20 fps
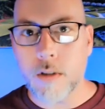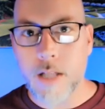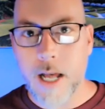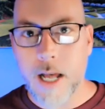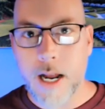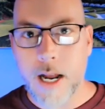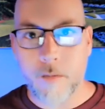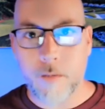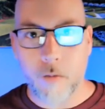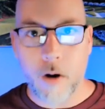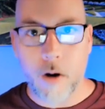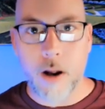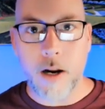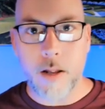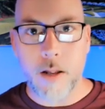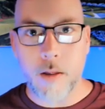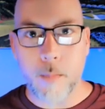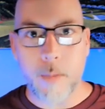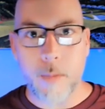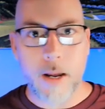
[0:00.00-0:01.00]
that have run
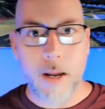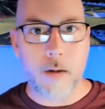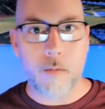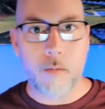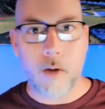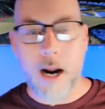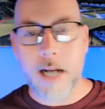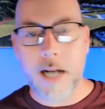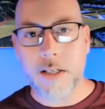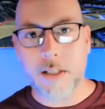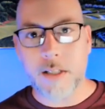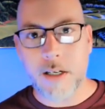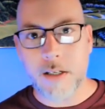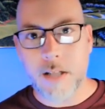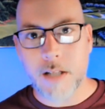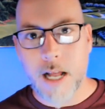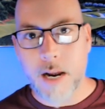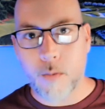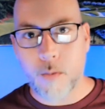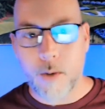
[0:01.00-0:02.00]
in the big races
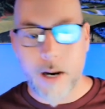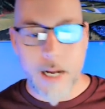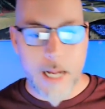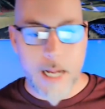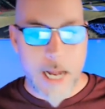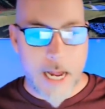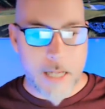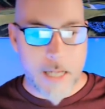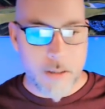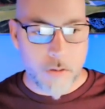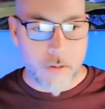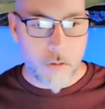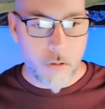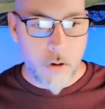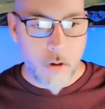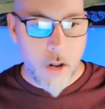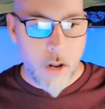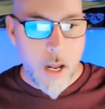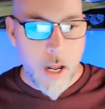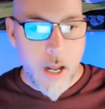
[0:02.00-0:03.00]
like Whitney Haskell
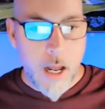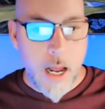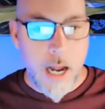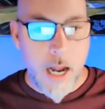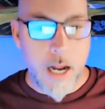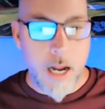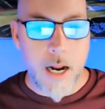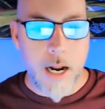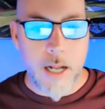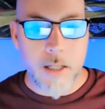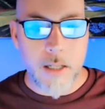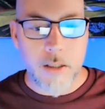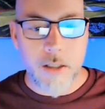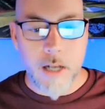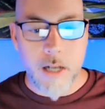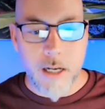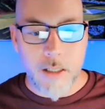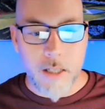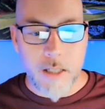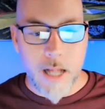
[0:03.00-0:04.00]
and
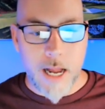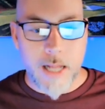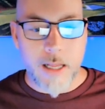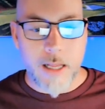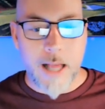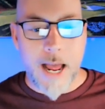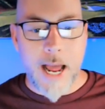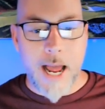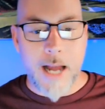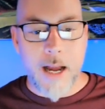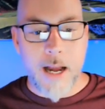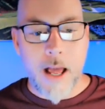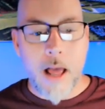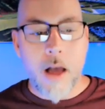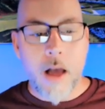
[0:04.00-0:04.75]
such like that.